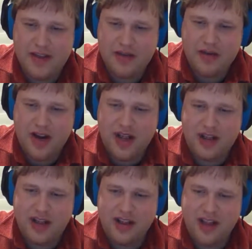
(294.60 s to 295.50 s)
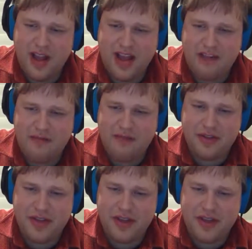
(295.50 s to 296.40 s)
or anything alive
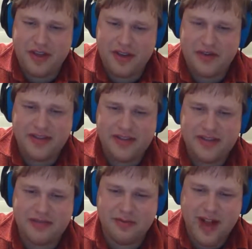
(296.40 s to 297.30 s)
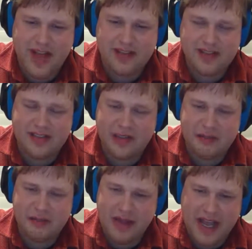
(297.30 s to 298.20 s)
but the noiseless rats
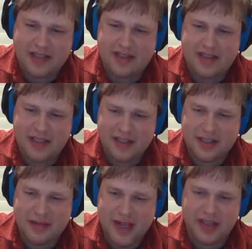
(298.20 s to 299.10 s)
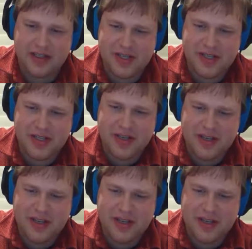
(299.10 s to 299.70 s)
and bats and spiders.